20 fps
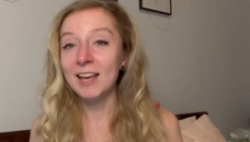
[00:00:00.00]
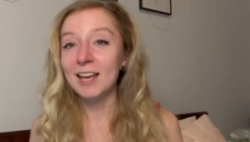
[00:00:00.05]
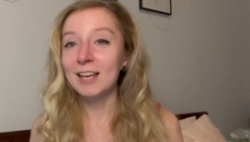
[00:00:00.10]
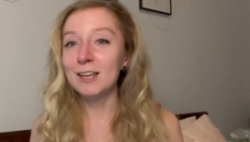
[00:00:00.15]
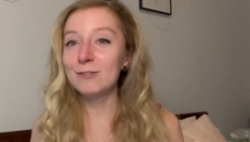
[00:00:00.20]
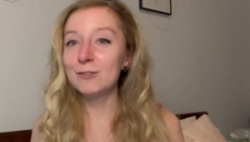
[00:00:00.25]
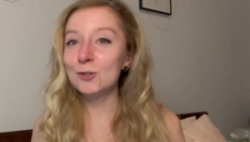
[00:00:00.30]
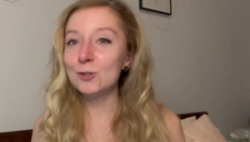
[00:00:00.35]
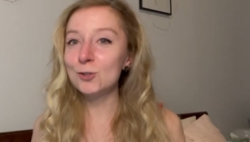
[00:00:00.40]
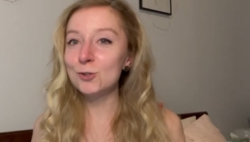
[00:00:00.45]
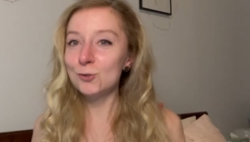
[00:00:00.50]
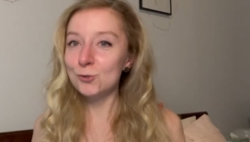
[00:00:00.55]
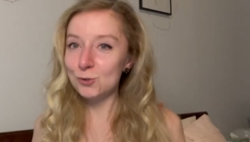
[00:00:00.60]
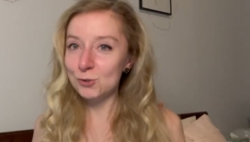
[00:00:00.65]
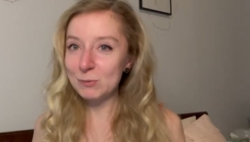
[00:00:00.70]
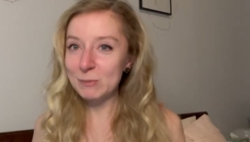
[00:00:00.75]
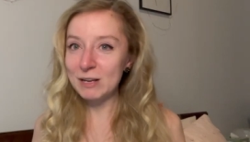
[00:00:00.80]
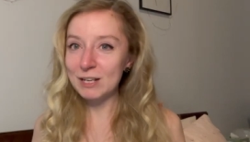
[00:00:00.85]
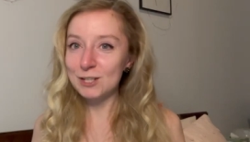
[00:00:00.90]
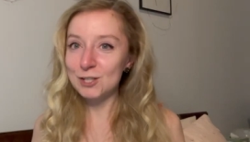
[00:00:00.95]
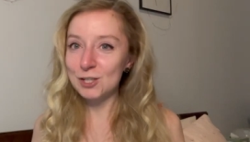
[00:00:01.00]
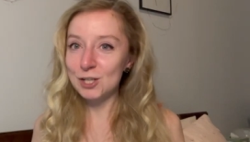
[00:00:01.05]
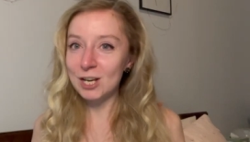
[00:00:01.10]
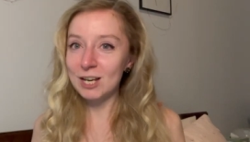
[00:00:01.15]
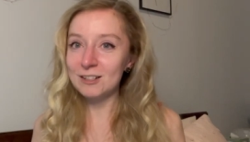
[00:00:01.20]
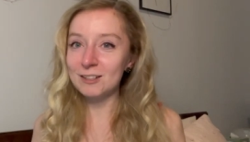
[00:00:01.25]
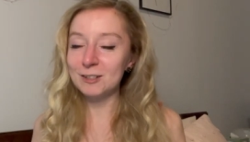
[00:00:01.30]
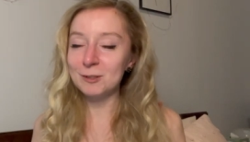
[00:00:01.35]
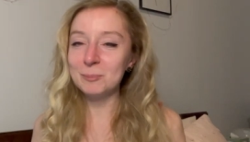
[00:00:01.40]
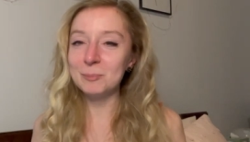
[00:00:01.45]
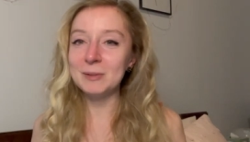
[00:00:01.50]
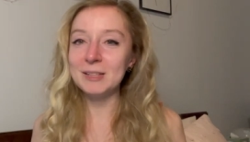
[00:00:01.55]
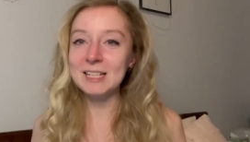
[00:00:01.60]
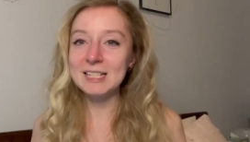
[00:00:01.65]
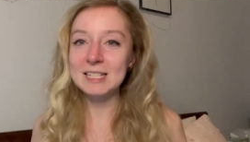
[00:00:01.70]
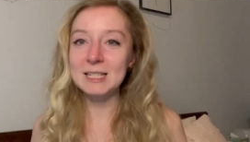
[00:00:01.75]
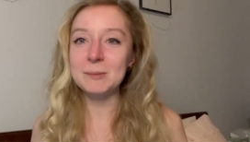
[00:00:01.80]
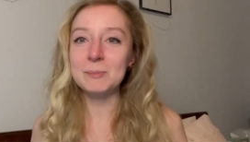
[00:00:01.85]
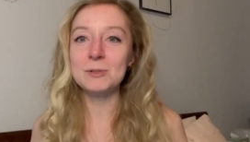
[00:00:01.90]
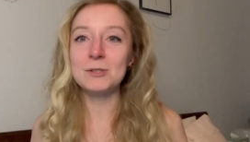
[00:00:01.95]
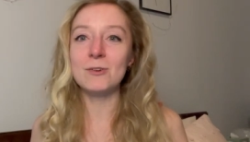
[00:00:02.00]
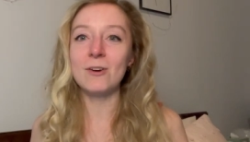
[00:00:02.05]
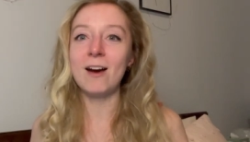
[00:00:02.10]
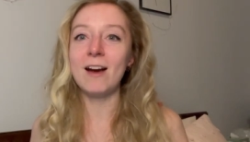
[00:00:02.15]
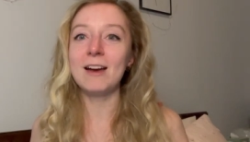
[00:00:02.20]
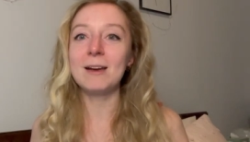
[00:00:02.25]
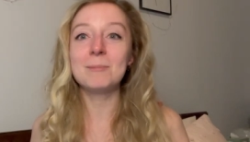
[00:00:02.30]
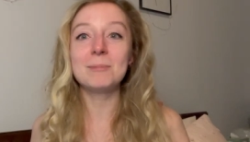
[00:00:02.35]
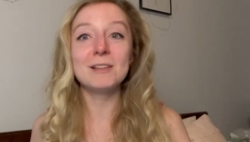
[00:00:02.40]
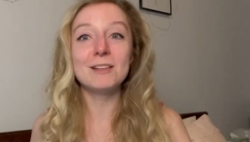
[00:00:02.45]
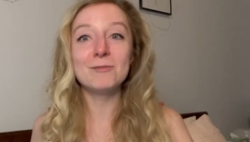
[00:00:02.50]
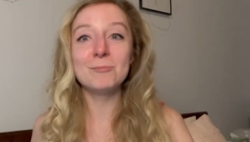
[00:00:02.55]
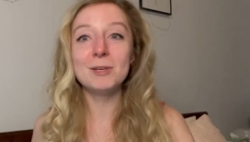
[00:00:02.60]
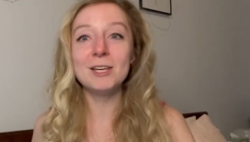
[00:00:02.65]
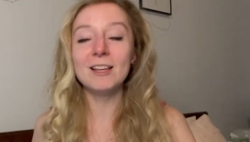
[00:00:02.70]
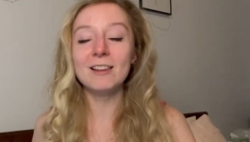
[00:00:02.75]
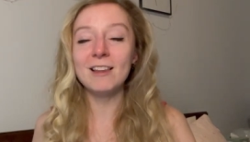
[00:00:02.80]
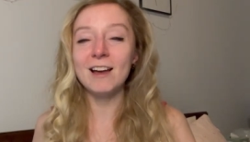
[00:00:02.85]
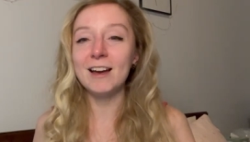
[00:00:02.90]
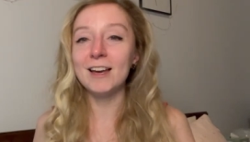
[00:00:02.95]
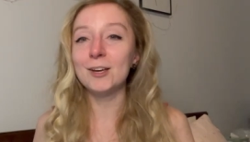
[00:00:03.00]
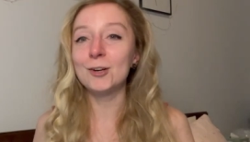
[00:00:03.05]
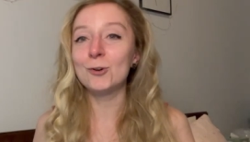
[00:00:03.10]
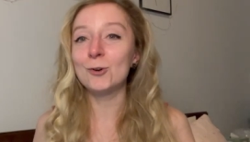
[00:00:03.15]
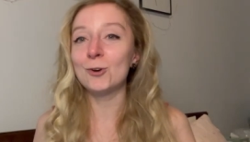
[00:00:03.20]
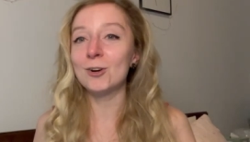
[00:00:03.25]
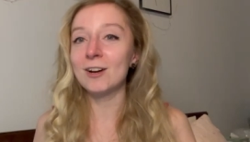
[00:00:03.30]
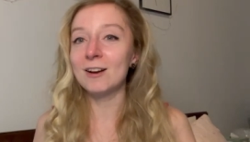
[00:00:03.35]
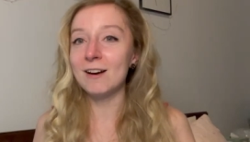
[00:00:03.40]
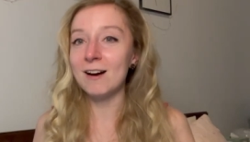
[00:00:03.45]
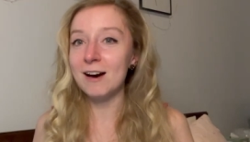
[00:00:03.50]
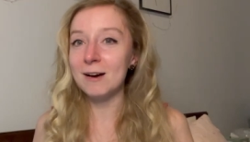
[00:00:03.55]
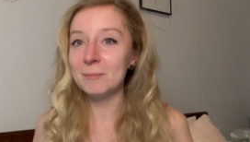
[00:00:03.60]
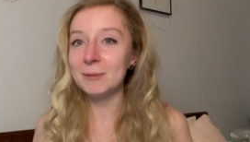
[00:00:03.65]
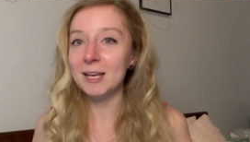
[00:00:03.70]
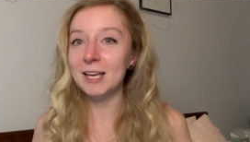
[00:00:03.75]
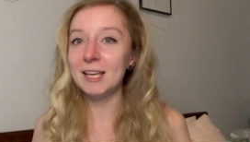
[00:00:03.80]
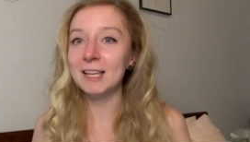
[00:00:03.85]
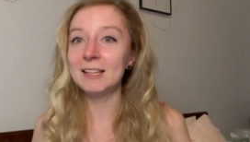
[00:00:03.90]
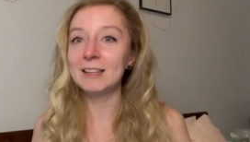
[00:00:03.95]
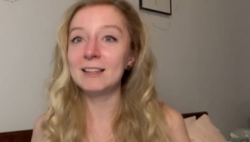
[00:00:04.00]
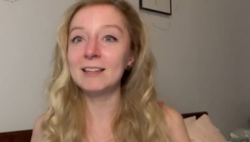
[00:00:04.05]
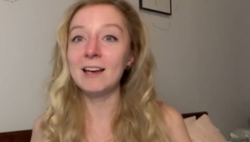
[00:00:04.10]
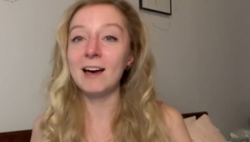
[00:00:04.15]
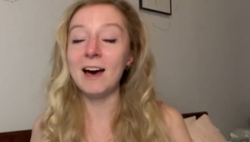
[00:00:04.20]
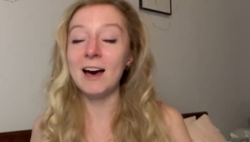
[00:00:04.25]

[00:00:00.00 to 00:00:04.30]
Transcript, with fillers: If you're new to my channel, please subscribe, leave me a like or a comment.